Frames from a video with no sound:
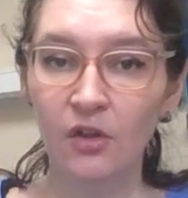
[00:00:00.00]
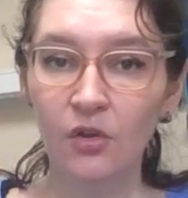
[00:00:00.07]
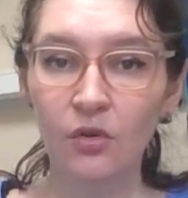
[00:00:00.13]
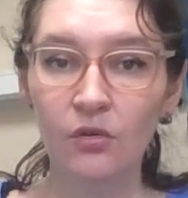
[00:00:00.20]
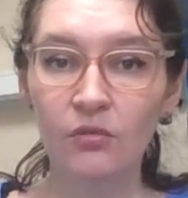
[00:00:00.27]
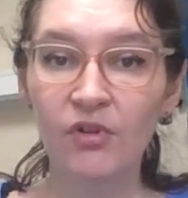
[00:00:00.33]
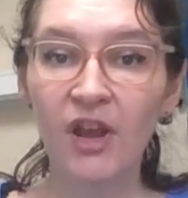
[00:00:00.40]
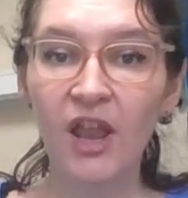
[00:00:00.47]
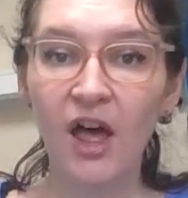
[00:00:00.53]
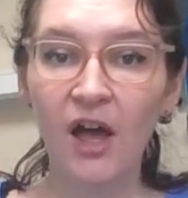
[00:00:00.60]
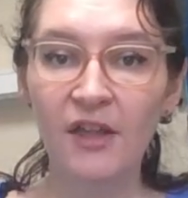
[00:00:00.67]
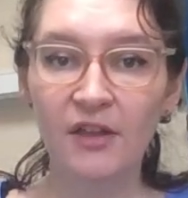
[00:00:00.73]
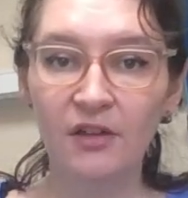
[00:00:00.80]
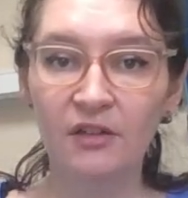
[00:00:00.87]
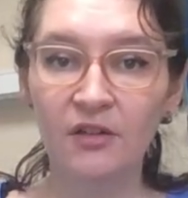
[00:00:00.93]
who
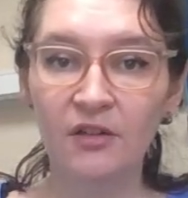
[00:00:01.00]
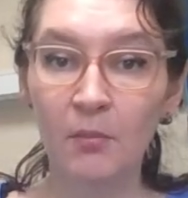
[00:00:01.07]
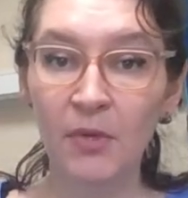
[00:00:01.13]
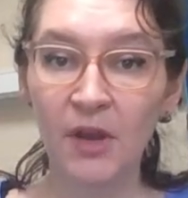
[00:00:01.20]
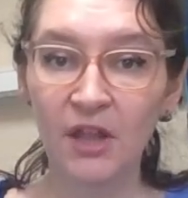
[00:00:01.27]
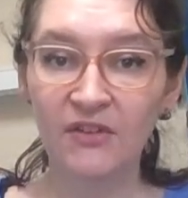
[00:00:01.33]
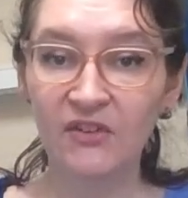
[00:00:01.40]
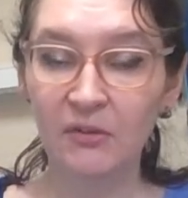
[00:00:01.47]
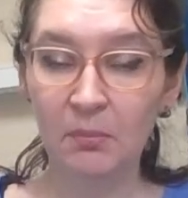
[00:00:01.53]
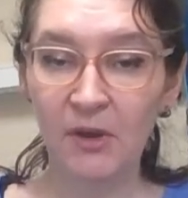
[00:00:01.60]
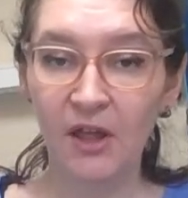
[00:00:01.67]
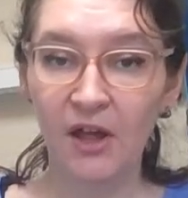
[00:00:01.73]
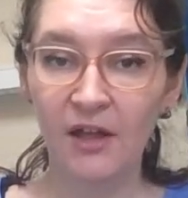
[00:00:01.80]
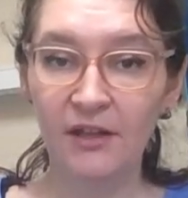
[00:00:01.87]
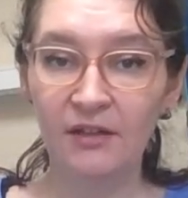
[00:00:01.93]
rely on blood
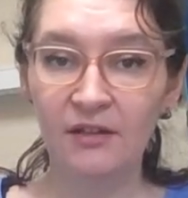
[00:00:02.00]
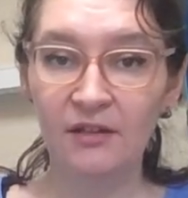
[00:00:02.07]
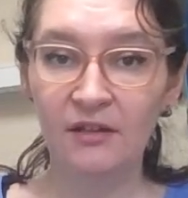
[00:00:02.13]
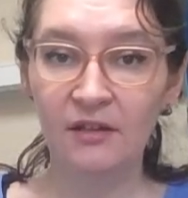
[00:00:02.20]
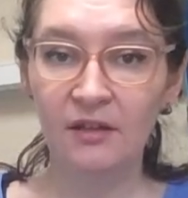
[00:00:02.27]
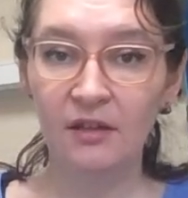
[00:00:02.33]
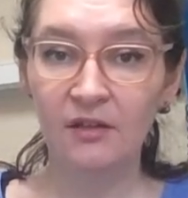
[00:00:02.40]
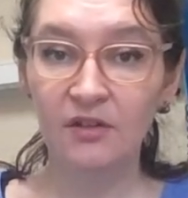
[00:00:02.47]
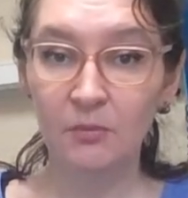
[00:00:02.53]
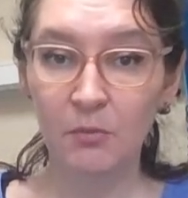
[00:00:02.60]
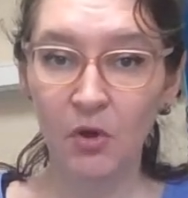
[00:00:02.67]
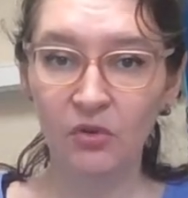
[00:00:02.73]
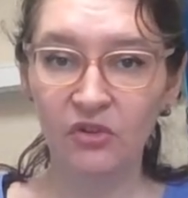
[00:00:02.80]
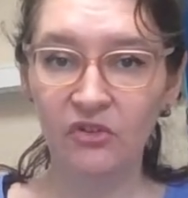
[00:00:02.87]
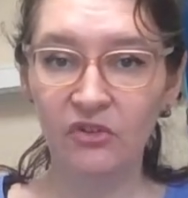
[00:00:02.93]
supply the
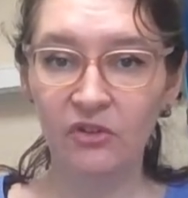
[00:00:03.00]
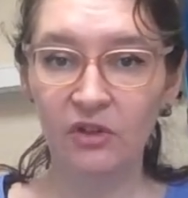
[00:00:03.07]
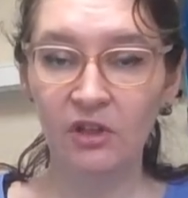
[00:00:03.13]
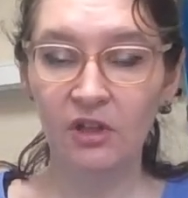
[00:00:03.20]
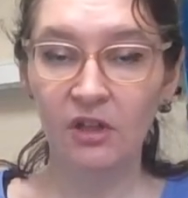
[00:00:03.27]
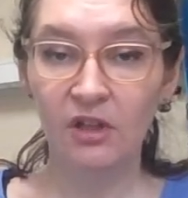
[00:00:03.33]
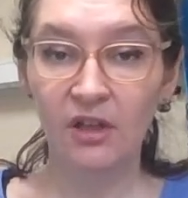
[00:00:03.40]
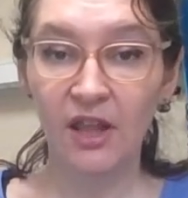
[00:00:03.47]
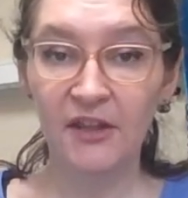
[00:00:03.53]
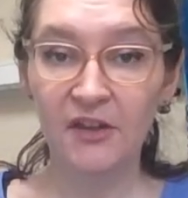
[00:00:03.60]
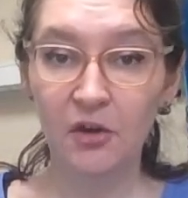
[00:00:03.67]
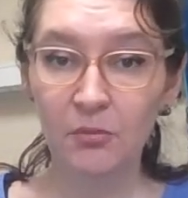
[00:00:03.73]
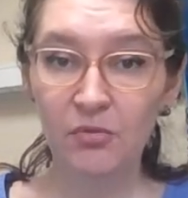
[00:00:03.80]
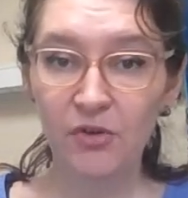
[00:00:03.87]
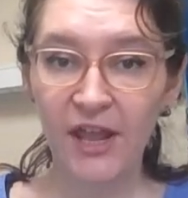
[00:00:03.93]
most,
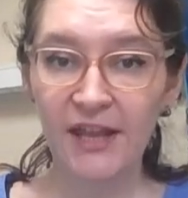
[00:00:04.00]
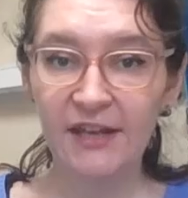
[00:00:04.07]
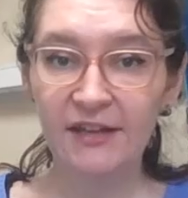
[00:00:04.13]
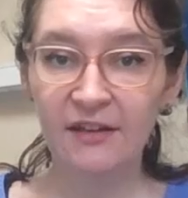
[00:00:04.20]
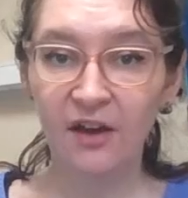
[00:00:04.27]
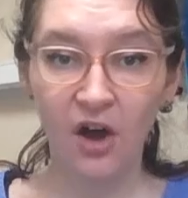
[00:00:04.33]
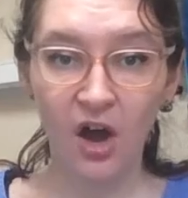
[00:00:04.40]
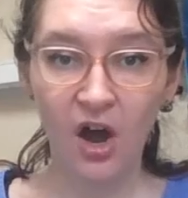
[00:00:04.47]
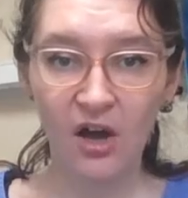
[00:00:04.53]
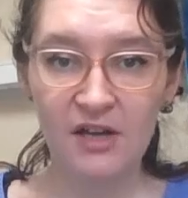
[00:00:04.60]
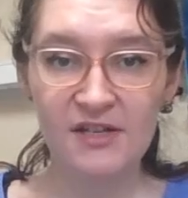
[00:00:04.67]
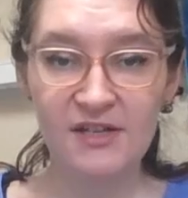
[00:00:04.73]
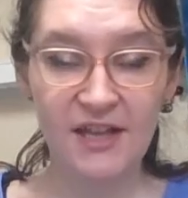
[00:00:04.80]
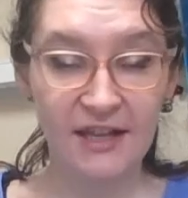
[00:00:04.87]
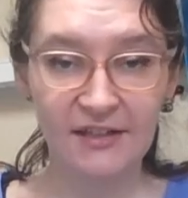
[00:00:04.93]
like our brain, our
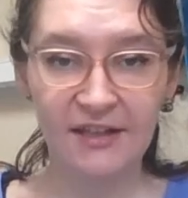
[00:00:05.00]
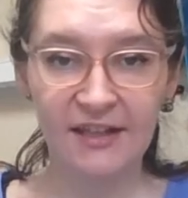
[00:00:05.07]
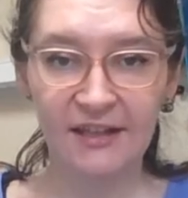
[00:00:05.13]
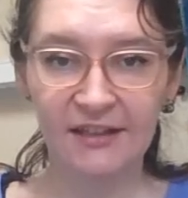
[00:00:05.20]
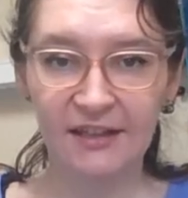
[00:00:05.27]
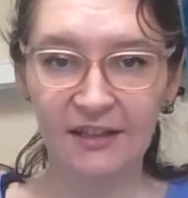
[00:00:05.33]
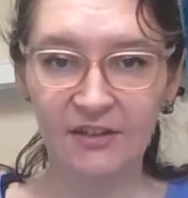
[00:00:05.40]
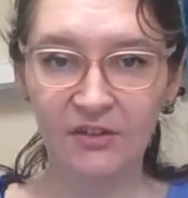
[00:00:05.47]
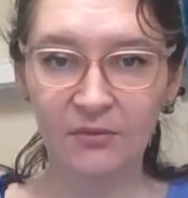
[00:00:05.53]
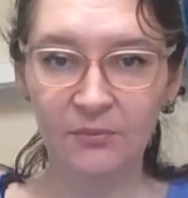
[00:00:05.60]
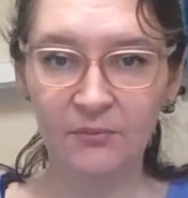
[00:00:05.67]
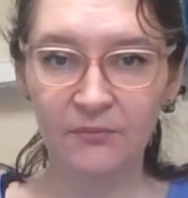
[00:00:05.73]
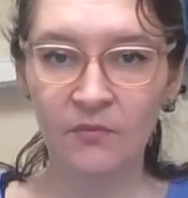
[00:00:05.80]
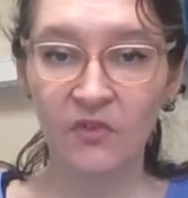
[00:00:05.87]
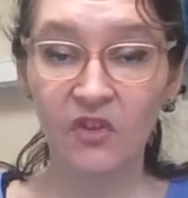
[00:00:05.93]
heart and the kidneys.
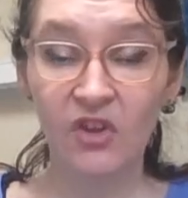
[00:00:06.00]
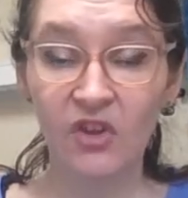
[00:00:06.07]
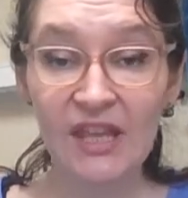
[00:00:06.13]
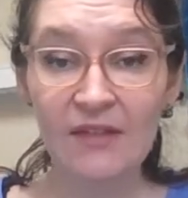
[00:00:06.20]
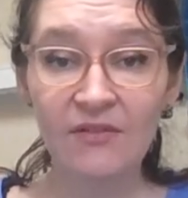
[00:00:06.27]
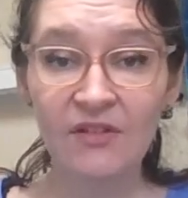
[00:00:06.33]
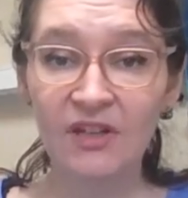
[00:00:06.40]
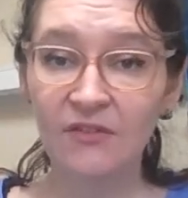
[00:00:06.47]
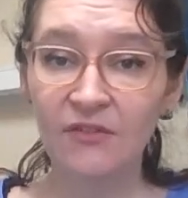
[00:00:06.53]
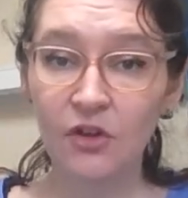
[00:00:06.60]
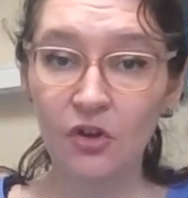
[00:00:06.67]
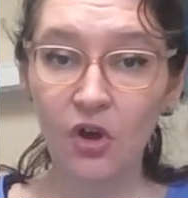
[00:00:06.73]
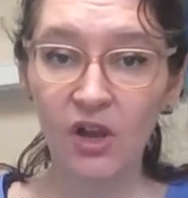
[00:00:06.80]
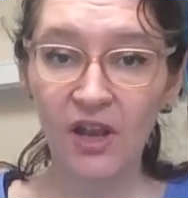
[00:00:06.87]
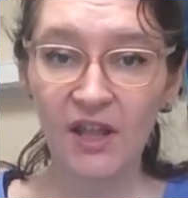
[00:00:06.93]
So even if your
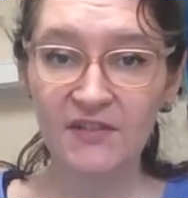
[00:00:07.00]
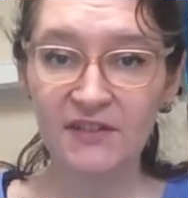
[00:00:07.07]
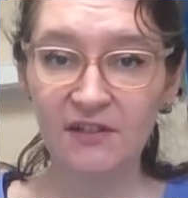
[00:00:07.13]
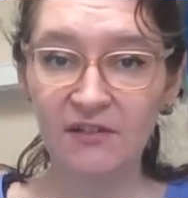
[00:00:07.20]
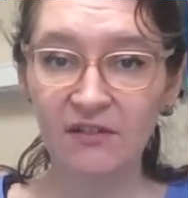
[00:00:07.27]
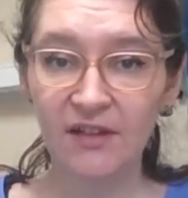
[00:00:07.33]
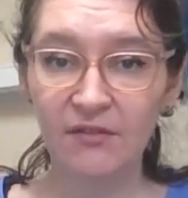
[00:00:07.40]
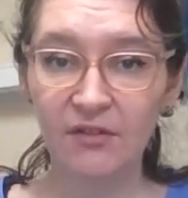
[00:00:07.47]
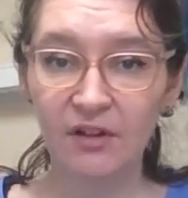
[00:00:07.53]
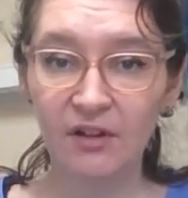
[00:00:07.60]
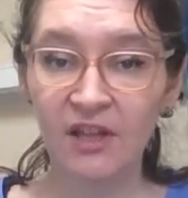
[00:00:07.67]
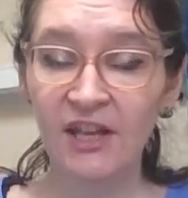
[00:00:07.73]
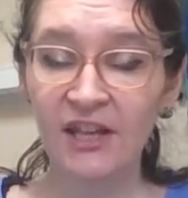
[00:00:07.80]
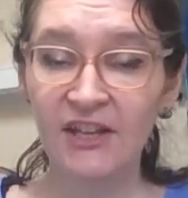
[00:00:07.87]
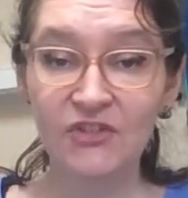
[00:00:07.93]
cholesterol
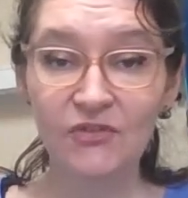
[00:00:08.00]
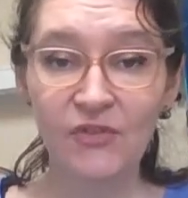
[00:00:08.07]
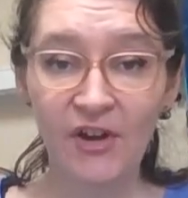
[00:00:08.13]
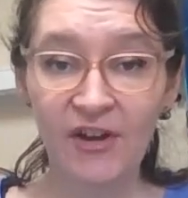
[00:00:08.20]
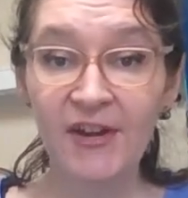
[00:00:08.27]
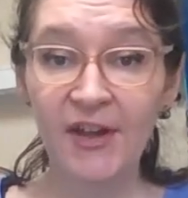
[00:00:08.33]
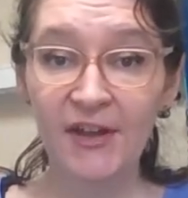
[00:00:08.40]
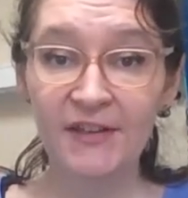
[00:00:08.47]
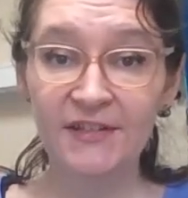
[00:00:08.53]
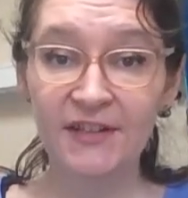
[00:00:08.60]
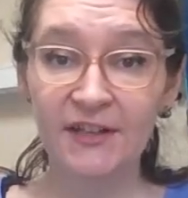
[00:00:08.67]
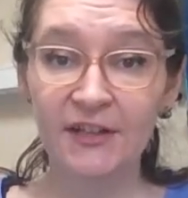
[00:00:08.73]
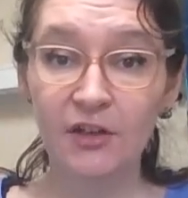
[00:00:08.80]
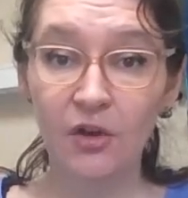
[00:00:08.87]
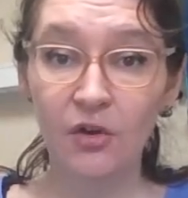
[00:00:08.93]
level is very nice
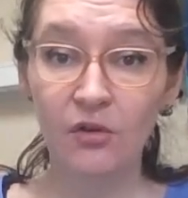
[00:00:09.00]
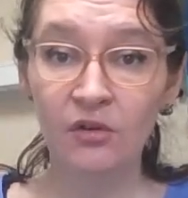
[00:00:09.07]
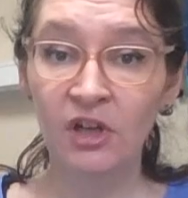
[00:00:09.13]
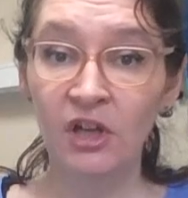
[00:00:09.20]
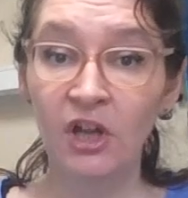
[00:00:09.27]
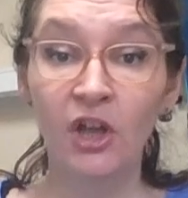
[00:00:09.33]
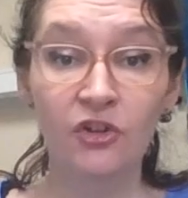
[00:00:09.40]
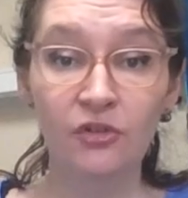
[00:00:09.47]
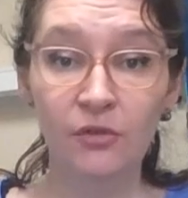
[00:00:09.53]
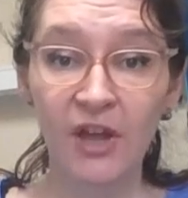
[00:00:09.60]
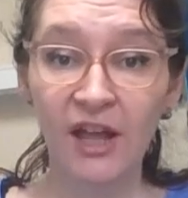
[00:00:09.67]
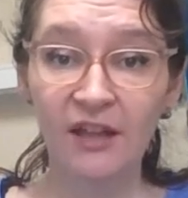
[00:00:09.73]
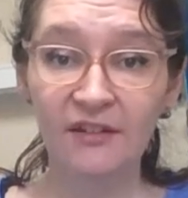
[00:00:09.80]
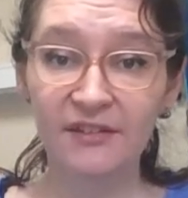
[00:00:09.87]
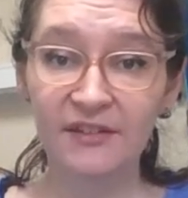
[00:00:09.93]
and low through
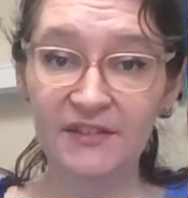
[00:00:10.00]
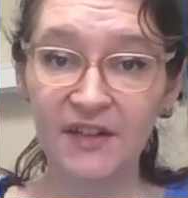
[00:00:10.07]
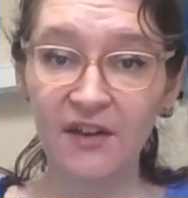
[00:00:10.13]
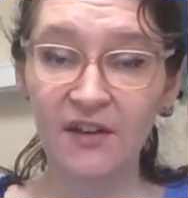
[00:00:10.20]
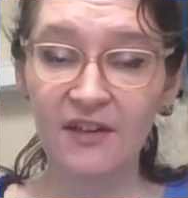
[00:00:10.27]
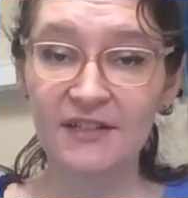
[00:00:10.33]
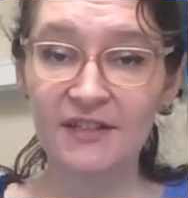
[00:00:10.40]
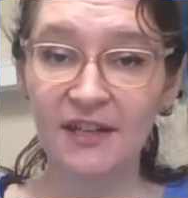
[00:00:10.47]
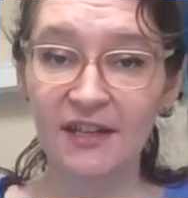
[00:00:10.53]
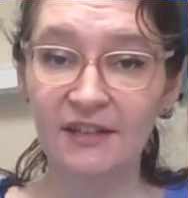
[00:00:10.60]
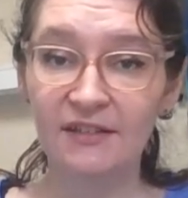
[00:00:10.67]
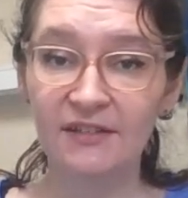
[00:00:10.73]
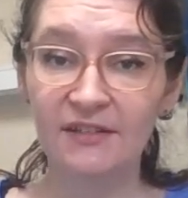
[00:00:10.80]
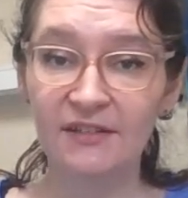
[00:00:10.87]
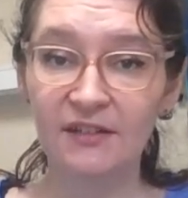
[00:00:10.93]
healthy diet
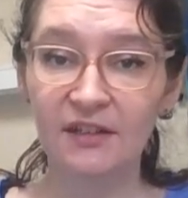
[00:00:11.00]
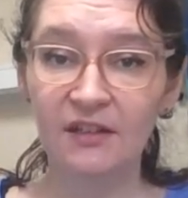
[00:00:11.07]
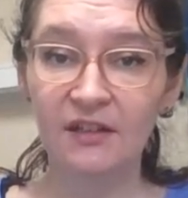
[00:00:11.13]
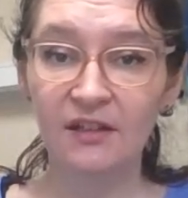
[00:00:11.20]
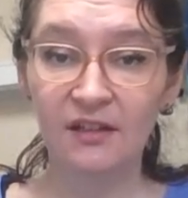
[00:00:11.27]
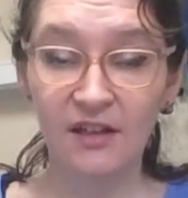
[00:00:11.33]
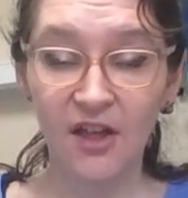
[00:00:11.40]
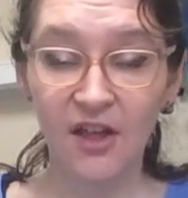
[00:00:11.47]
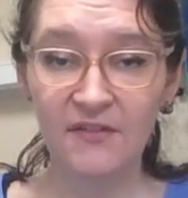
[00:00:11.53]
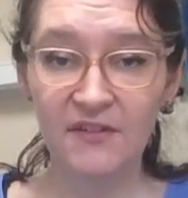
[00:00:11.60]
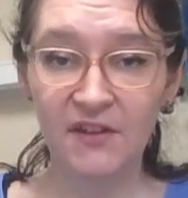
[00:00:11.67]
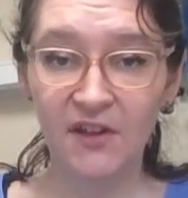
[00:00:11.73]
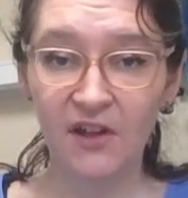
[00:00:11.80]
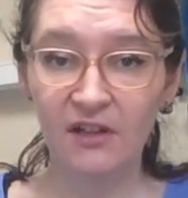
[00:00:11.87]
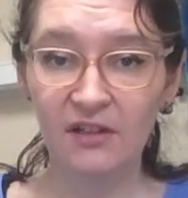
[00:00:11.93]
and
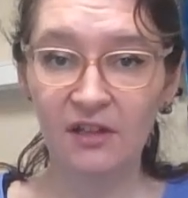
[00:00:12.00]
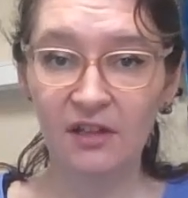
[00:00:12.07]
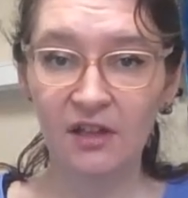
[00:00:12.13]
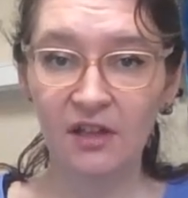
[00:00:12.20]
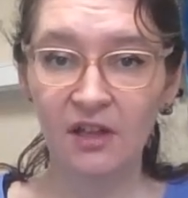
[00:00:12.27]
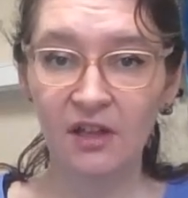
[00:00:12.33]
lifestyle,